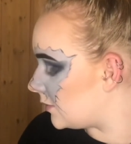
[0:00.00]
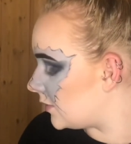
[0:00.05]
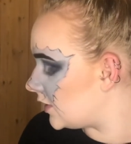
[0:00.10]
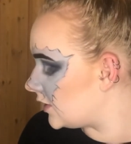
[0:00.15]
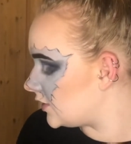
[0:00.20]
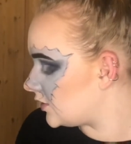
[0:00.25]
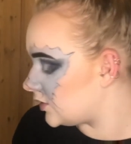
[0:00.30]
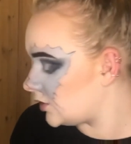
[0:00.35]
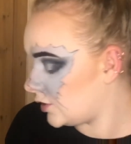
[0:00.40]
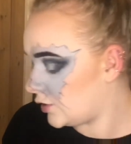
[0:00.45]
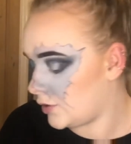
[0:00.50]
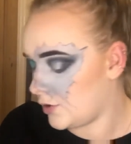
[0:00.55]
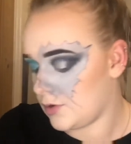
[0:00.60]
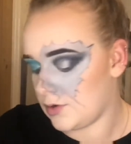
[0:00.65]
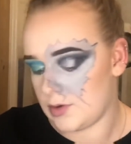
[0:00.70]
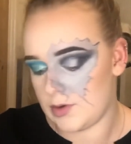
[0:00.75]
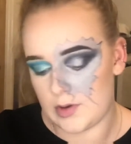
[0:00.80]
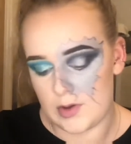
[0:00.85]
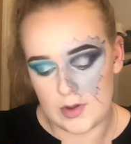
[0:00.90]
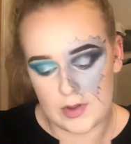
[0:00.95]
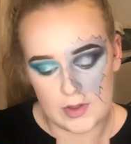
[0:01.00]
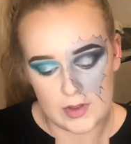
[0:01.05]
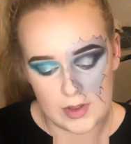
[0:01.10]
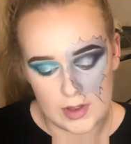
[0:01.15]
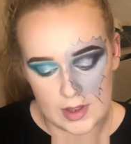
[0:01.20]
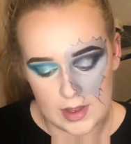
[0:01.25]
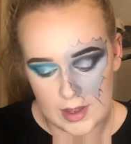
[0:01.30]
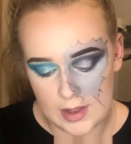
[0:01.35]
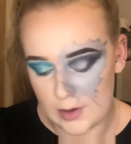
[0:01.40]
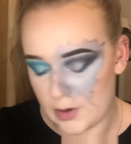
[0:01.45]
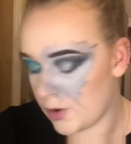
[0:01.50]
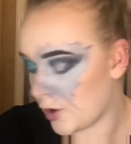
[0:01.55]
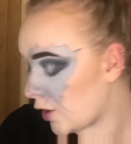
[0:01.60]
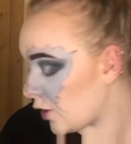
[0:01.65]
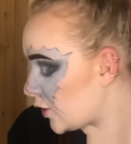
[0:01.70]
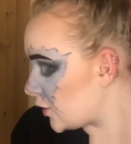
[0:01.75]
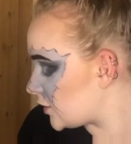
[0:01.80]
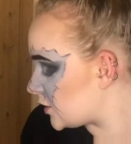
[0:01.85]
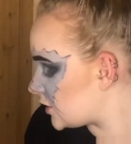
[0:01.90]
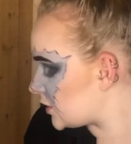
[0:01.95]
So I got
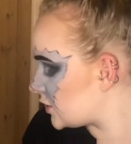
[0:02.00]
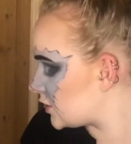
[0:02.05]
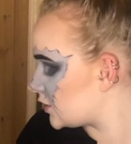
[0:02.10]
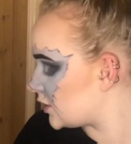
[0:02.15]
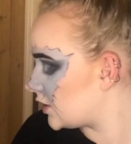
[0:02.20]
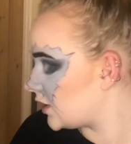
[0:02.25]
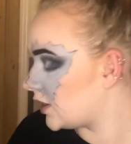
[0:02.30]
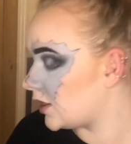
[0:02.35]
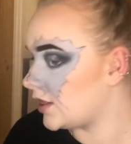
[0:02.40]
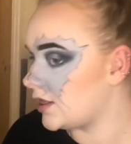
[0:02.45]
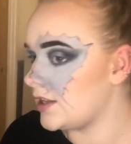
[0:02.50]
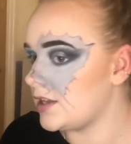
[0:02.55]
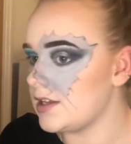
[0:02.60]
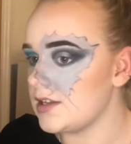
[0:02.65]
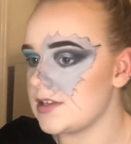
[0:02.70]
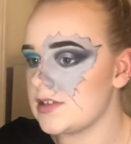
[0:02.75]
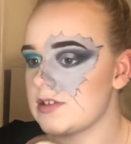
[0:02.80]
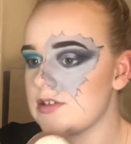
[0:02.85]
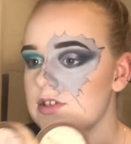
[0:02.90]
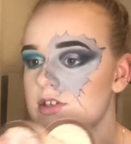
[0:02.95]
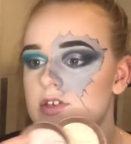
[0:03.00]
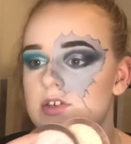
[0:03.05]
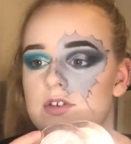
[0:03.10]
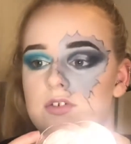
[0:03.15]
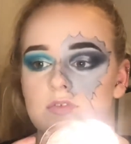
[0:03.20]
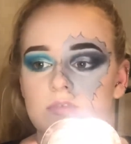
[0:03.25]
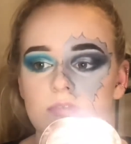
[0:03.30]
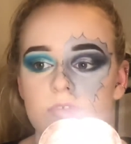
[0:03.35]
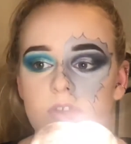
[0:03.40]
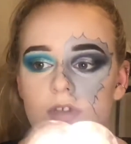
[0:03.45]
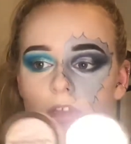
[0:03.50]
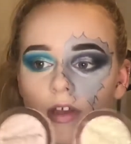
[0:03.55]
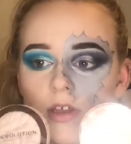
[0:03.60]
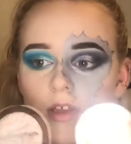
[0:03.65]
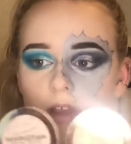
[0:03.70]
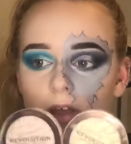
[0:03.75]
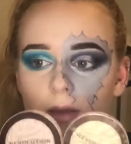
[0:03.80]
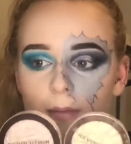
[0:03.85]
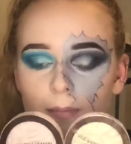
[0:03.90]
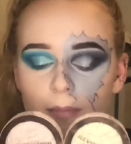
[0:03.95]
these two
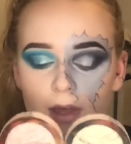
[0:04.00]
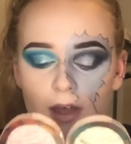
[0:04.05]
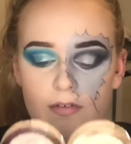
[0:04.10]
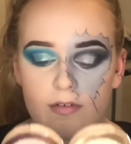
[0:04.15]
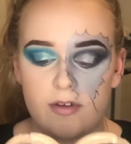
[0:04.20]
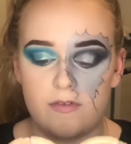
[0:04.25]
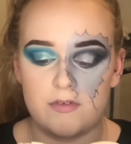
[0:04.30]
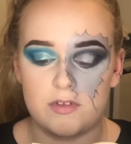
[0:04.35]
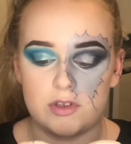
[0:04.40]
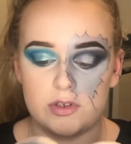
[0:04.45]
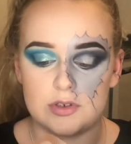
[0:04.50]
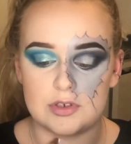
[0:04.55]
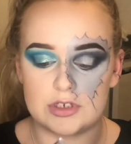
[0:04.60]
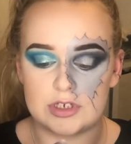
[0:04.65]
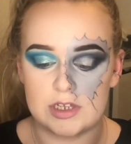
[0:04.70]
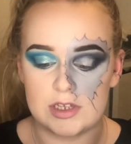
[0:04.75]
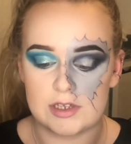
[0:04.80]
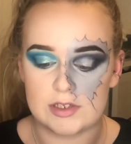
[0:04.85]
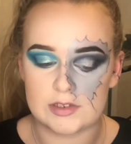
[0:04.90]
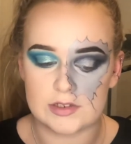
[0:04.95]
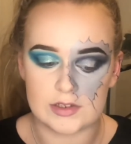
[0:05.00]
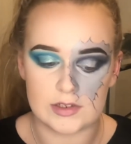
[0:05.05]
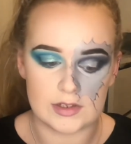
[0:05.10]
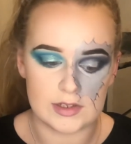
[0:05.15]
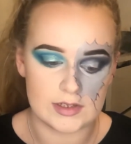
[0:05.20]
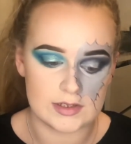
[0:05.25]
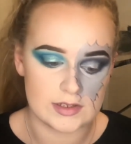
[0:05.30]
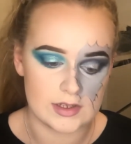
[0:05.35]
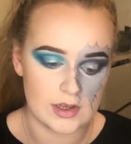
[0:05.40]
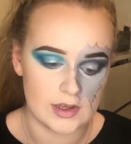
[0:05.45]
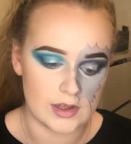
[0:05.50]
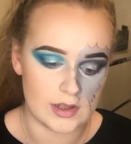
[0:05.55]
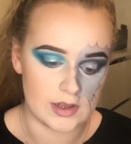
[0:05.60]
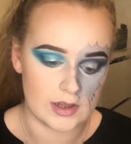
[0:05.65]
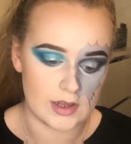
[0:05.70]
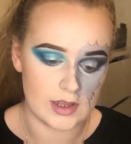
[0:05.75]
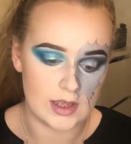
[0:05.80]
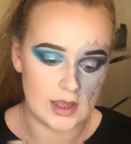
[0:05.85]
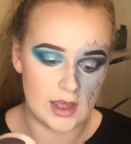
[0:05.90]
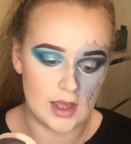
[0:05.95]
by Revolution. So these are
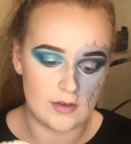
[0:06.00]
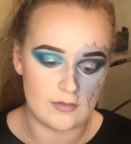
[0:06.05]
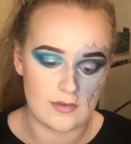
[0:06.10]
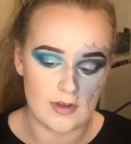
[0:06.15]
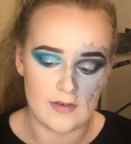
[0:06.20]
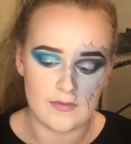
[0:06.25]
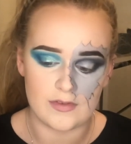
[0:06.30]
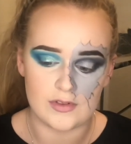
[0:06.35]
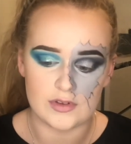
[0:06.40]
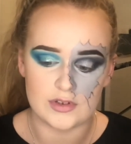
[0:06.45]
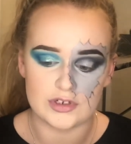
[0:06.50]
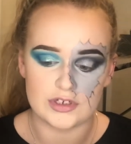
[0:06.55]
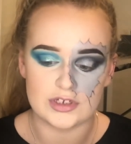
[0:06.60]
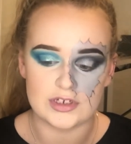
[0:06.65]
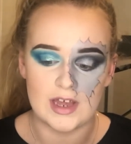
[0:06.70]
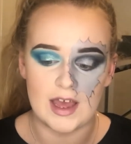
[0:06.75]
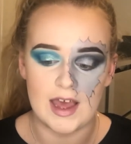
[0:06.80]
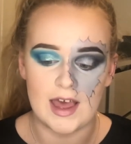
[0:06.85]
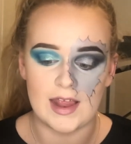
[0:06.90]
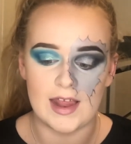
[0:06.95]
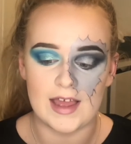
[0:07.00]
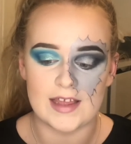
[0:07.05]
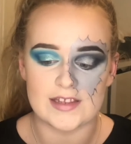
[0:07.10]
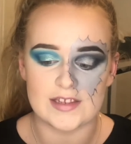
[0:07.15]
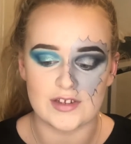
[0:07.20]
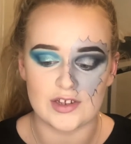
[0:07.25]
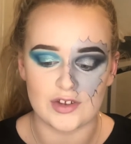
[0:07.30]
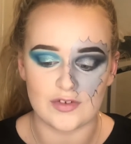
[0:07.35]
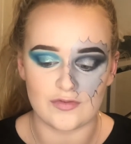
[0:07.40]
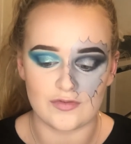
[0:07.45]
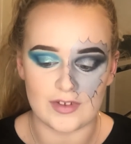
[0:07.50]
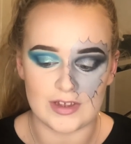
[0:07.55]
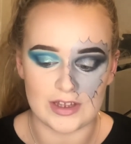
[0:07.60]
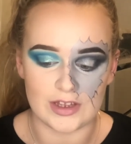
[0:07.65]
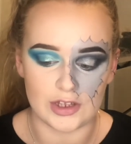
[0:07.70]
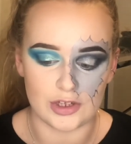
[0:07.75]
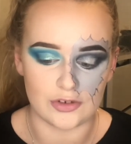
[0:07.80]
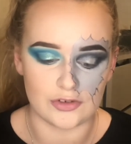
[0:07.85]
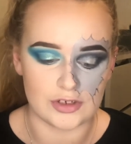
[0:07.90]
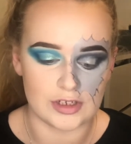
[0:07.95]
the Revolution Highlighter
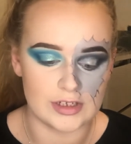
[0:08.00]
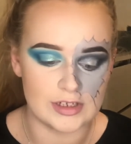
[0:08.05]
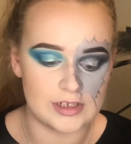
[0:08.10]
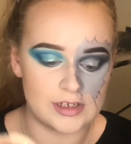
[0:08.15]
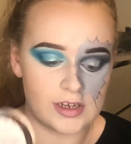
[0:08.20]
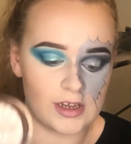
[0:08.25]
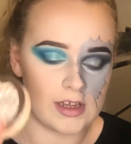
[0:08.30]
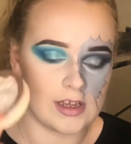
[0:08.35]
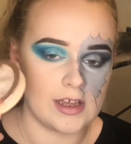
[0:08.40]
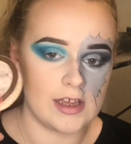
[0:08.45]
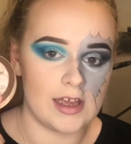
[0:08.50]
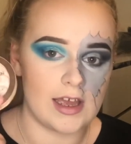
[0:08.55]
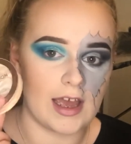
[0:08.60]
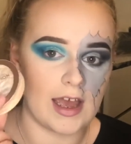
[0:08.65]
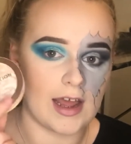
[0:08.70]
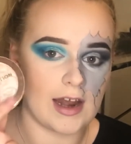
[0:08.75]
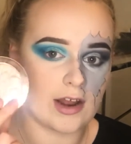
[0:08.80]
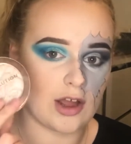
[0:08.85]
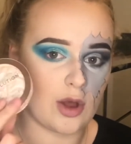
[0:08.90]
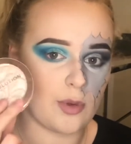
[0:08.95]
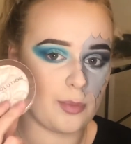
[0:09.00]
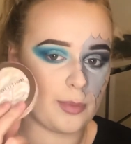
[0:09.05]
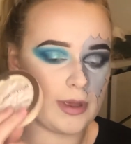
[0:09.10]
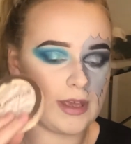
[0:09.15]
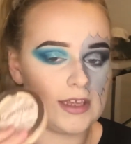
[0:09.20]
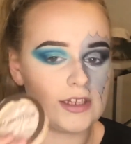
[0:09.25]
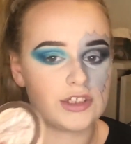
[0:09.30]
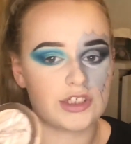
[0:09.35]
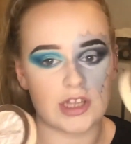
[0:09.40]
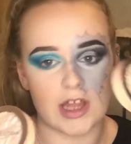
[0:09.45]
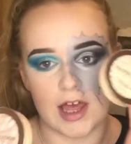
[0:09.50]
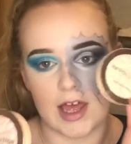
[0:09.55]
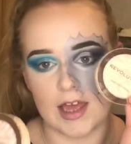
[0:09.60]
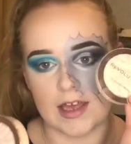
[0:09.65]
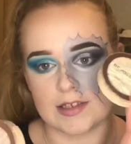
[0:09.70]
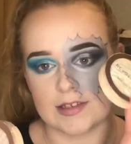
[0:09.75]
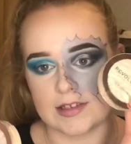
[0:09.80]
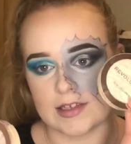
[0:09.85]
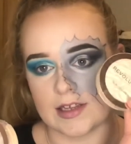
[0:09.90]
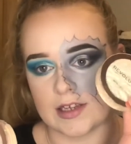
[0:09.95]
Reloaded, and I got Peach
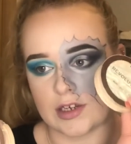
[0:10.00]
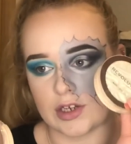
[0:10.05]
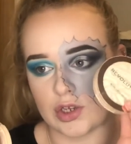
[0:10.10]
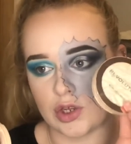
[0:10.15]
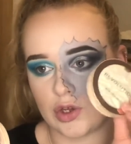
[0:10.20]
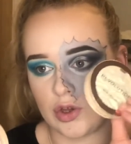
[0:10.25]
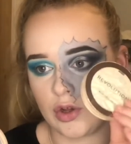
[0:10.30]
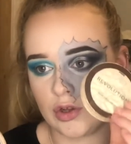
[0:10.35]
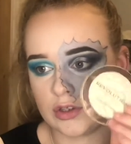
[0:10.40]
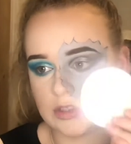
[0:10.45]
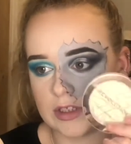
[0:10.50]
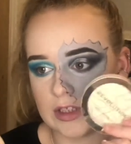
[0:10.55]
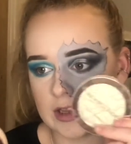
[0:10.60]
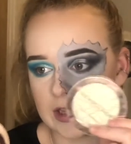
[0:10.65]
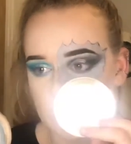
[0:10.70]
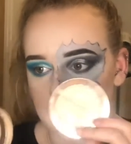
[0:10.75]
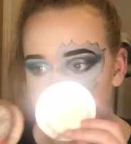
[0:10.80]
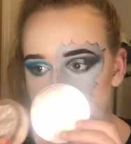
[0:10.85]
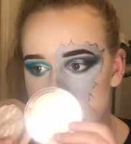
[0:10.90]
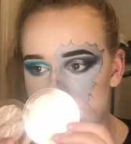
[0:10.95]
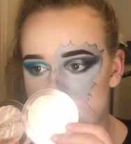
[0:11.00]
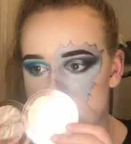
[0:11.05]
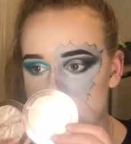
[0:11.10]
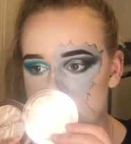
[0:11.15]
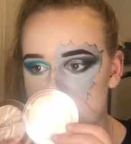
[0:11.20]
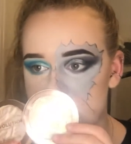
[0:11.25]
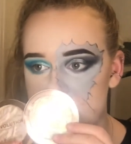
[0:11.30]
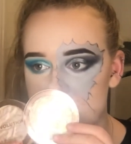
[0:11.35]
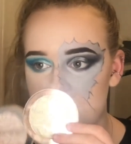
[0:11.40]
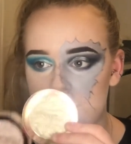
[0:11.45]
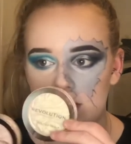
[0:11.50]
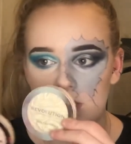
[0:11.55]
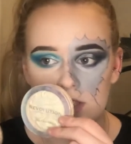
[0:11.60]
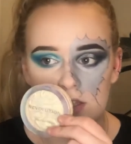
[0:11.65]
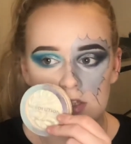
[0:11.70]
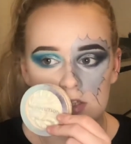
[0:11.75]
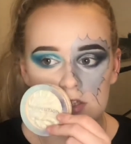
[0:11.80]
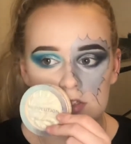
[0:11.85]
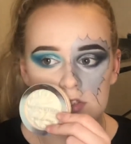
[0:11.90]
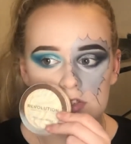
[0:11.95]
Lights and Golden Lights.
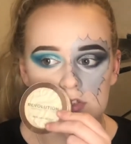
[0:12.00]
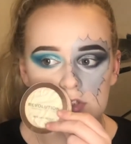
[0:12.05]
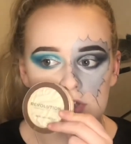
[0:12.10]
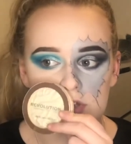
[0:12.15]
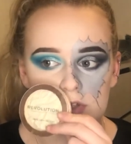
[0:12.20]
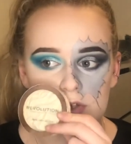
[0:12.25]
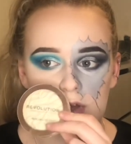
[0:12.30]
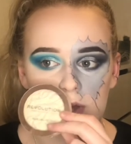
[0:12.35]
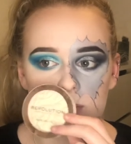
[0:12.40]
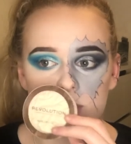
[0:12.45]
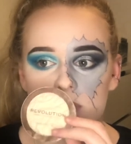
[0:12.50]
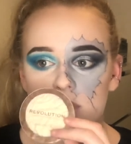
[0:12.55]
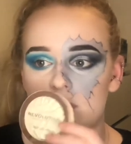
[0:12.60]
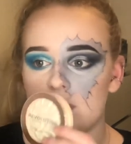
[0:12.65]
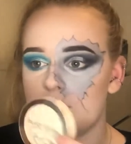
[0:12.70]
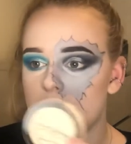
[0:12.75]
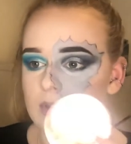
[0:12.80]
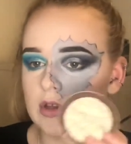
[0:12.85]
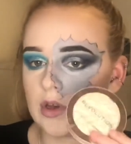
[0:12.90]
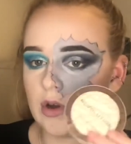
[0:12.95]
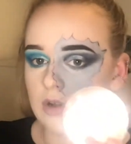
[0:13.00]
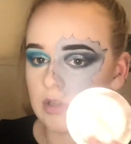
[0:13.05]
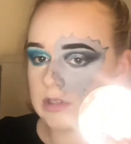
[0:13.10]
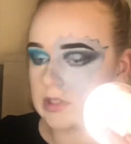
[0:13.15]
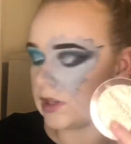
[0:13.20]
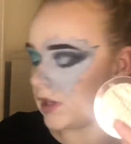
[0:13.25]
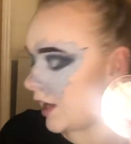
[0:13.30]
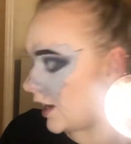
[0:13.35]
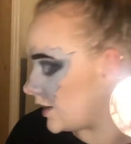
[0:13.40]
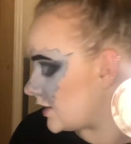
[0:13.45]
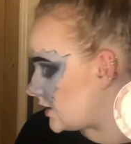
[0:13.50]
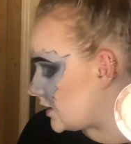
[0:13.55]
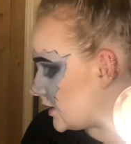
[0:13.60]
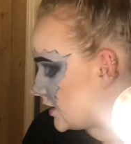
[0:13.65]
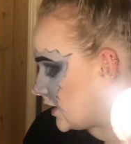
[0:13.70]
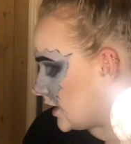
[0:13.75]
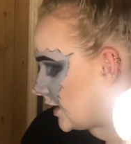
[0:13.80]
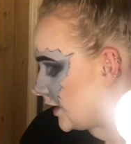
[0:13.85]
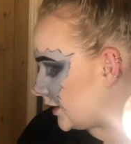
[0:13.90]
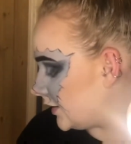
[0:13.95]
So I'm going to go in with Golden Lights
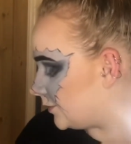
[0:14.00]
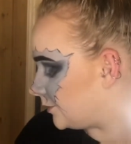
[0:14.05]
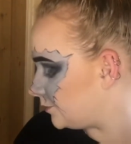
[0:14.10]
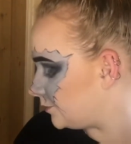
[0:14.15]
today.